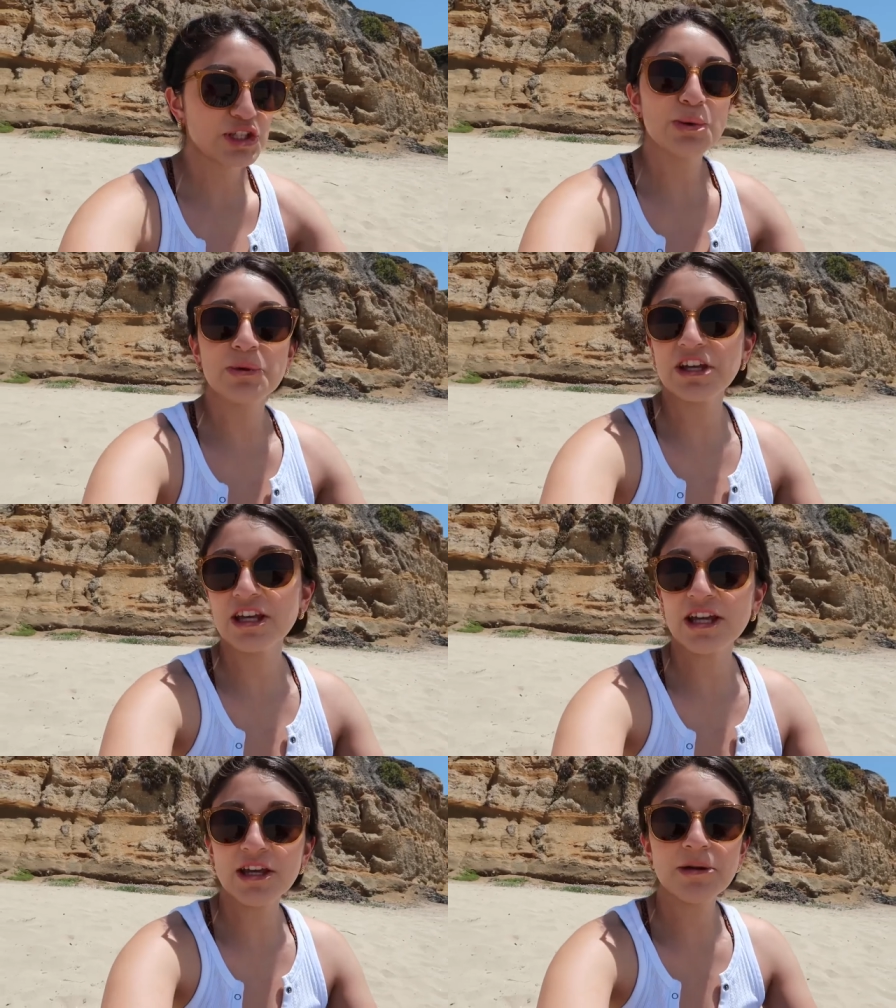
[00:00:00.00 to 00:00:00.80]
So
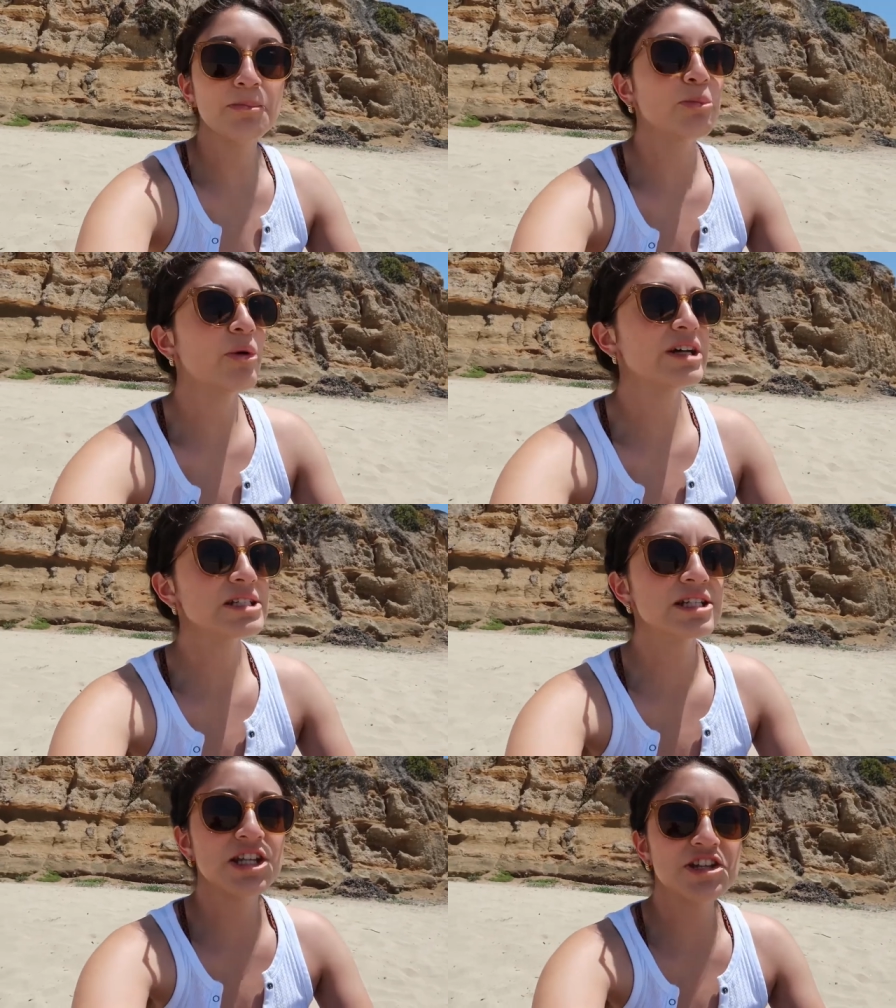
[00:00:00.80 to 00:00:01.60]
we went
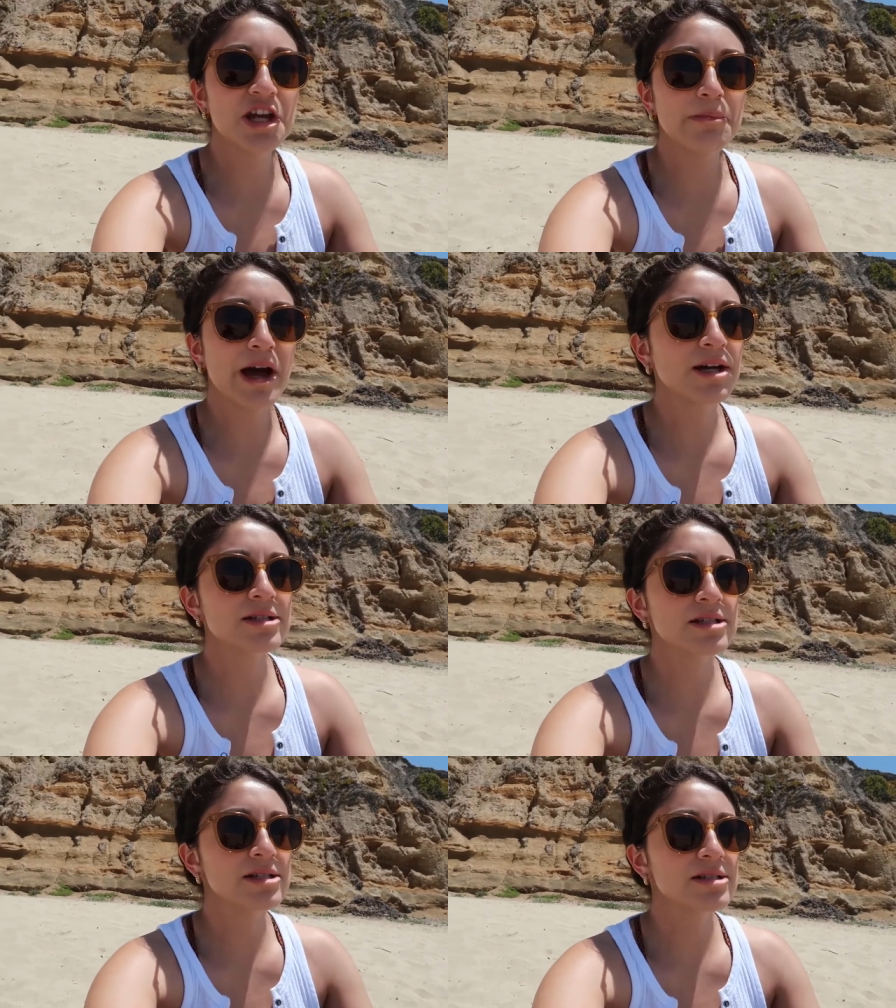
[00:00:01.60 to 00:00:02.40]
to TJ Maxx